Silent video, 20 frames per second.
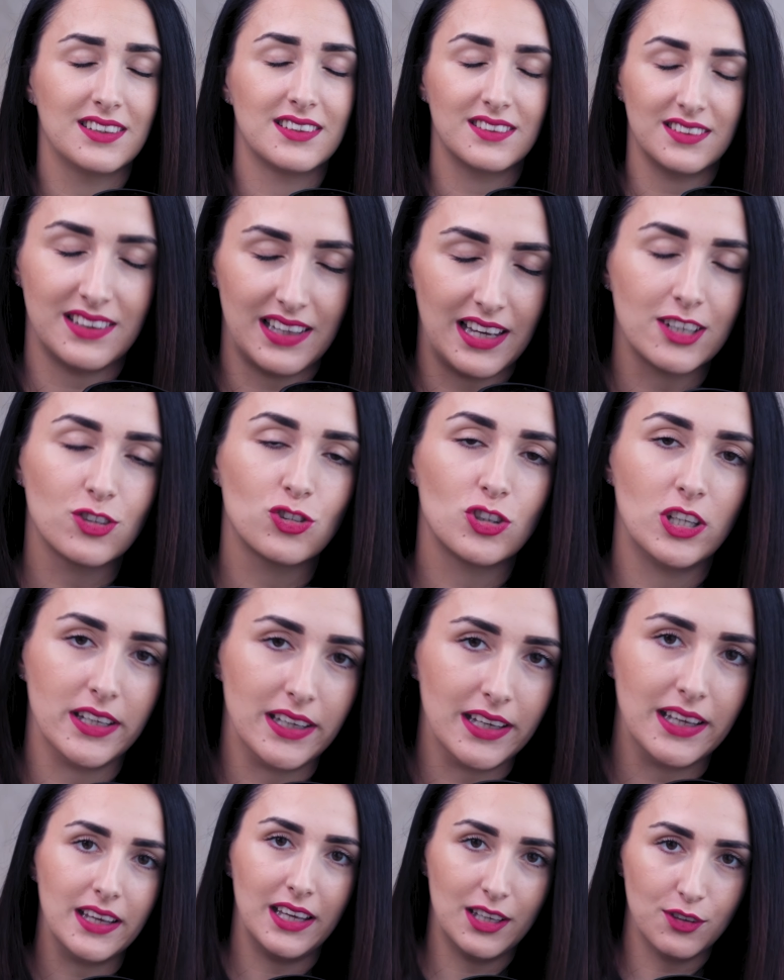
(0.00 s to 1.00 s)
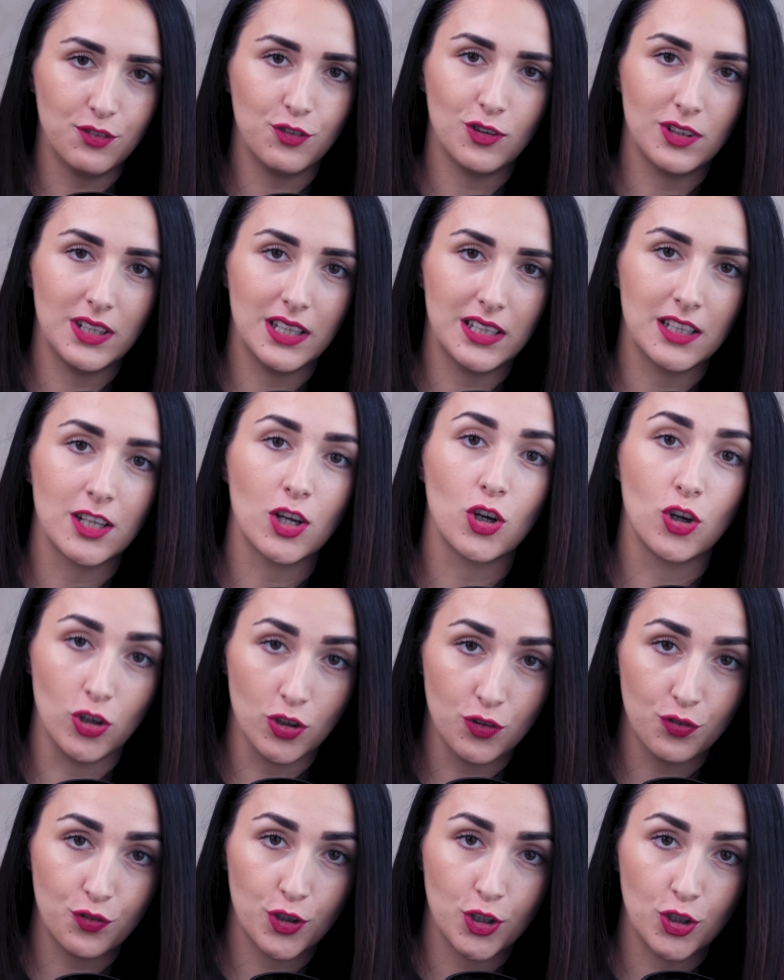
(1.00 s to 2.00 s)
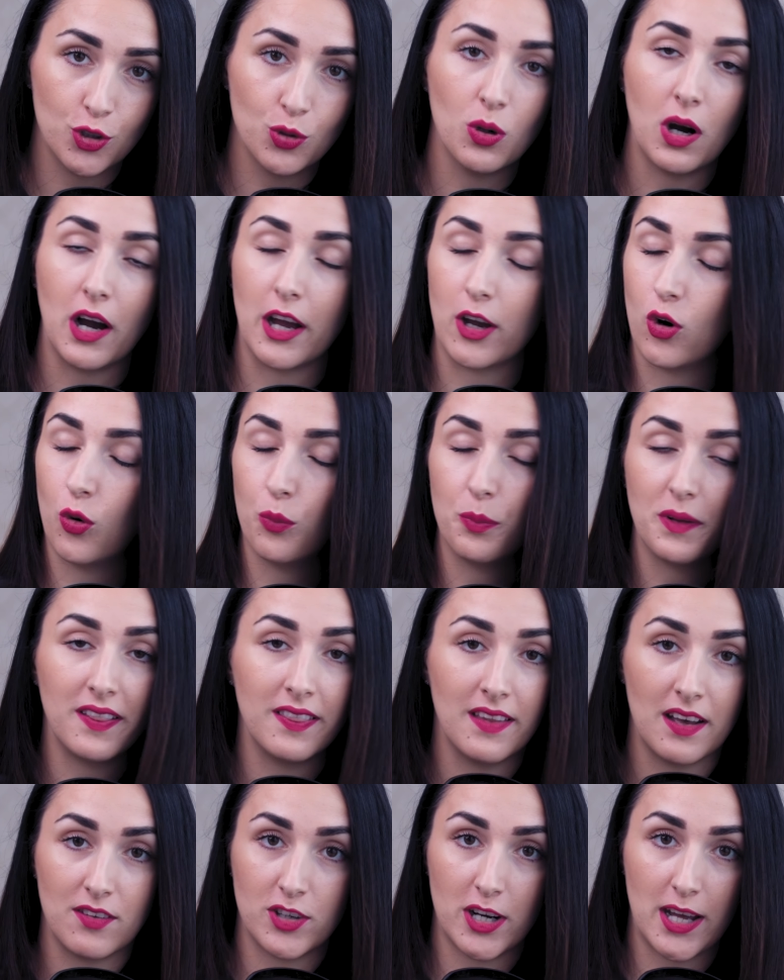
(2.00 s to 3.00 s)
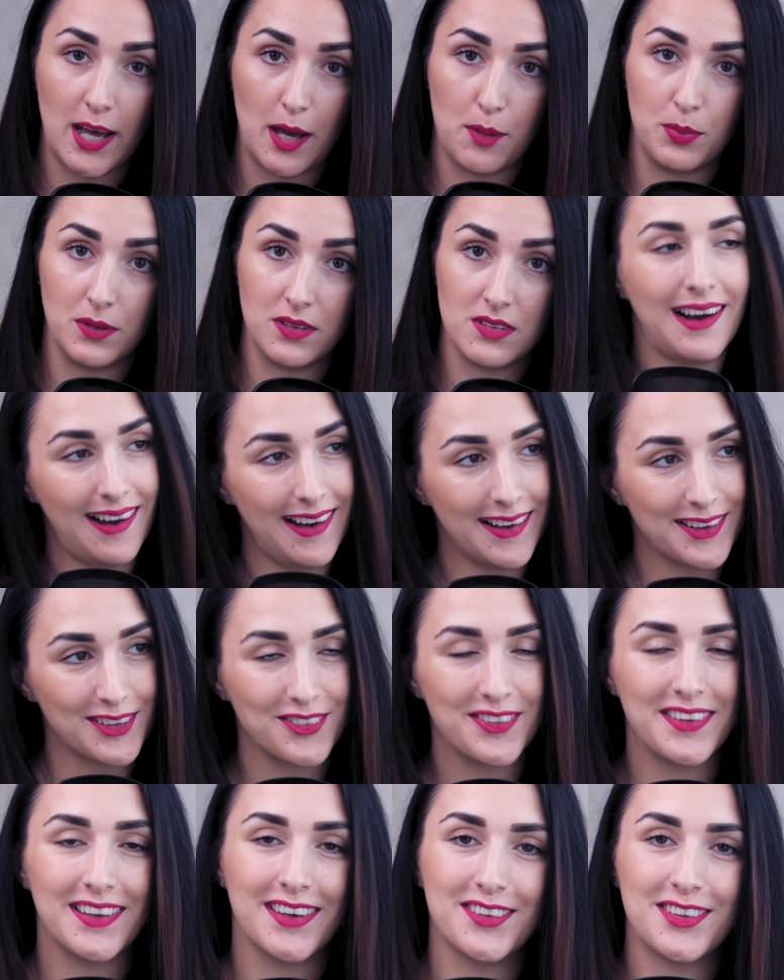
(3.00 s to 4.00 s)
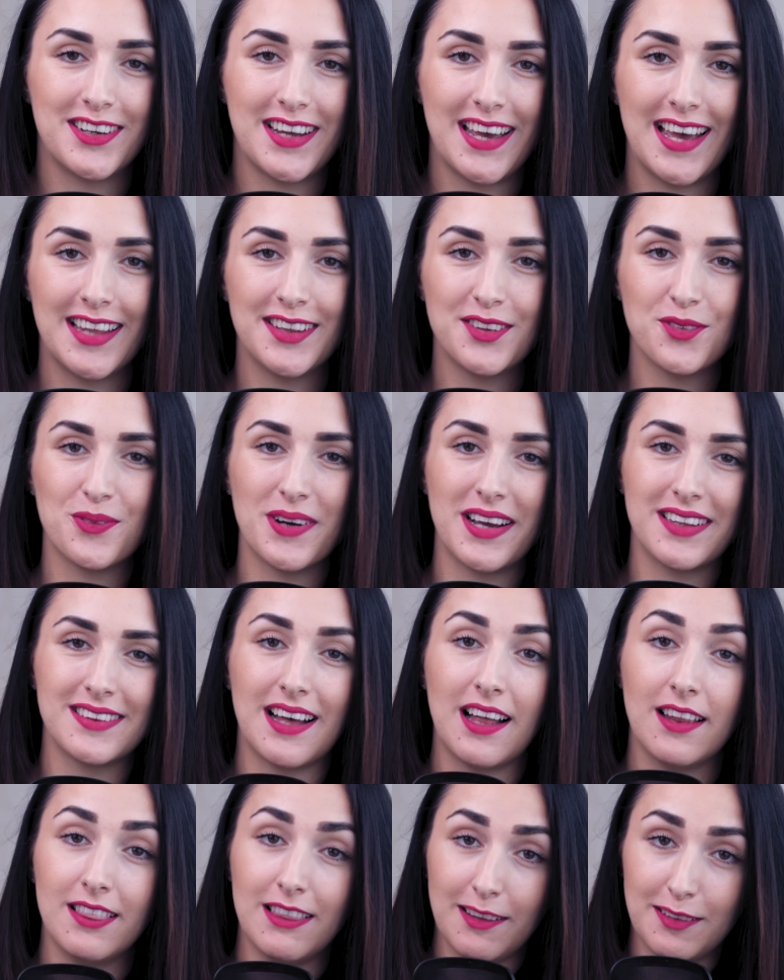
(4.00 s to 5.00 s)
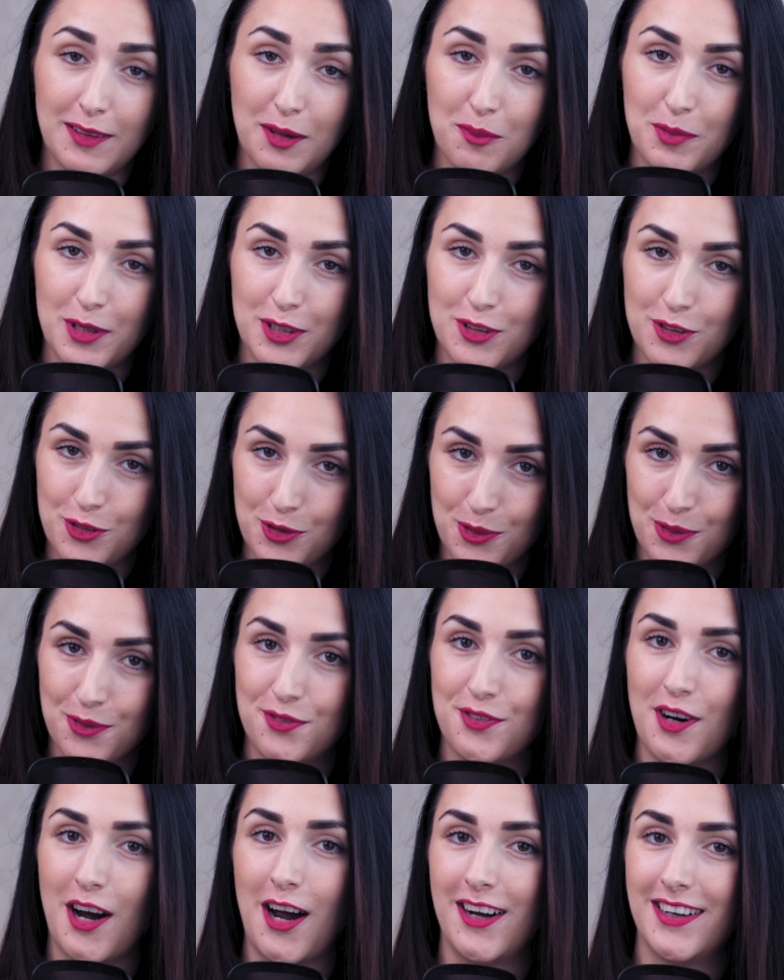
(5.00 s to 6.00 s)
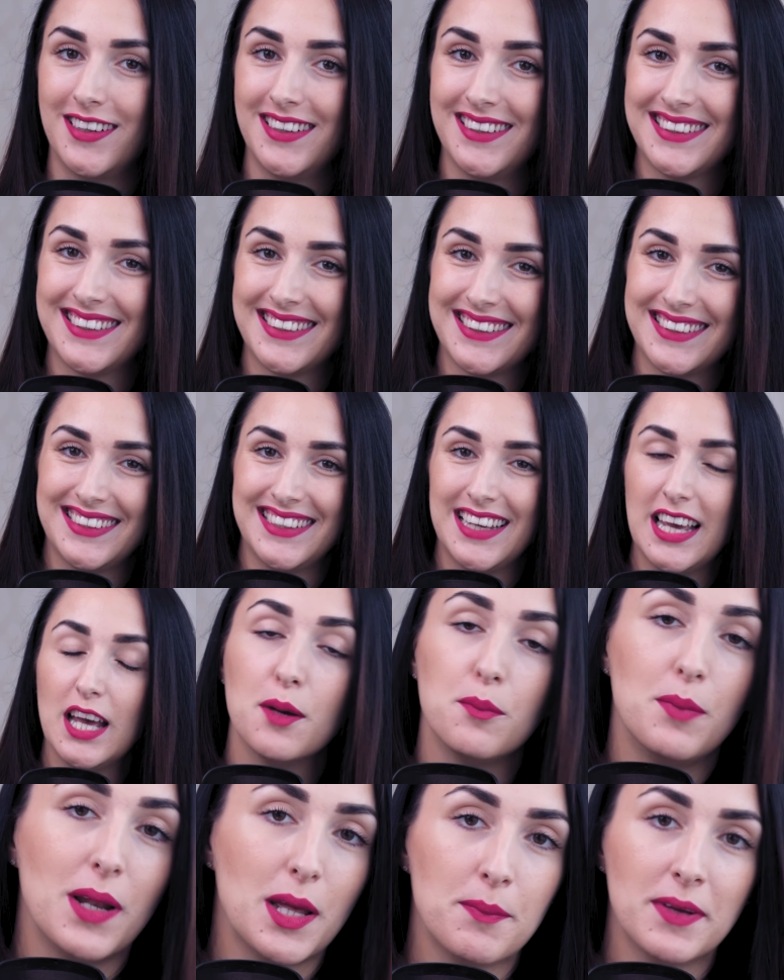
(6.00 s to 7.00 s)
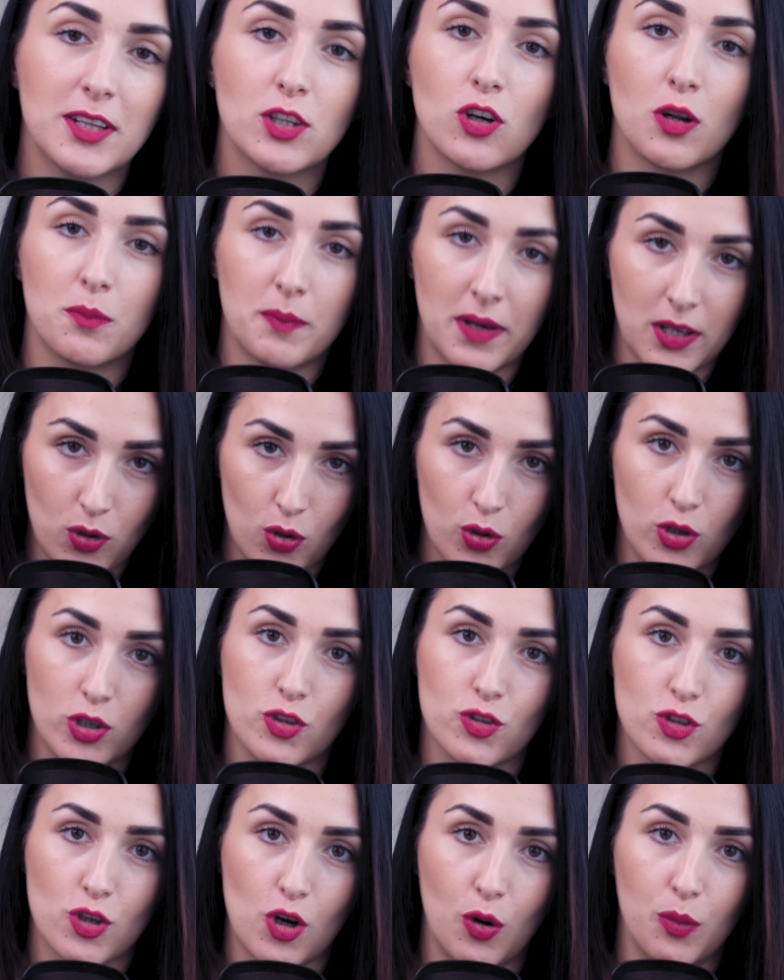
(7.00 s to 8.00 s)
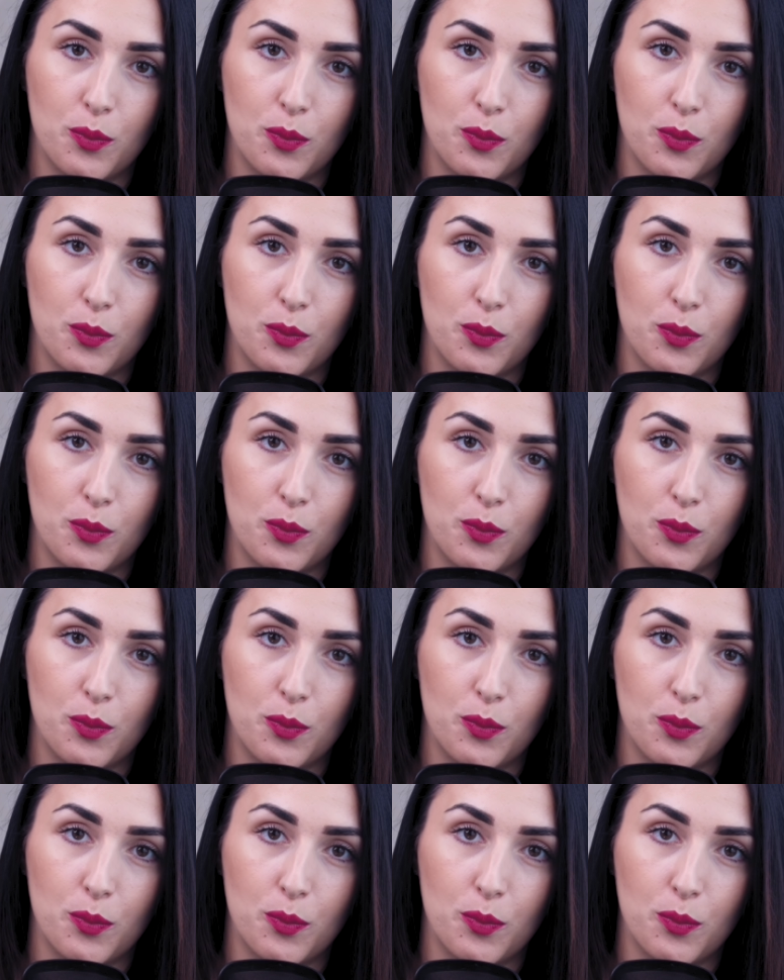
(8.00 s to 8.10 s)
Actually, if you didn't, good for you. I hope it never happens. I, on the other hand, went a little bit too far. Blame it on my horoscope.